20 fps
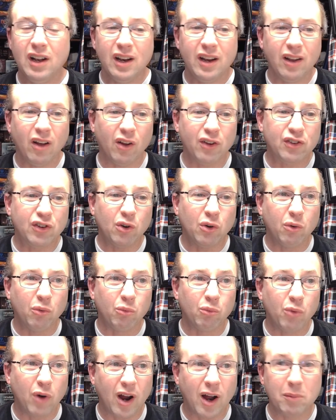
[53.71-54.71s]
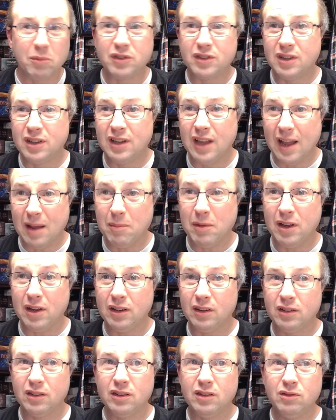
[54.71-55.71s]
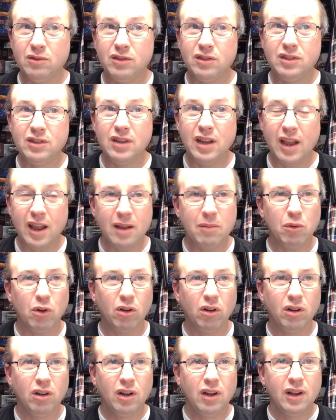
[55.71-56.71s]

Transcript: Also, Rob's Gaming Table.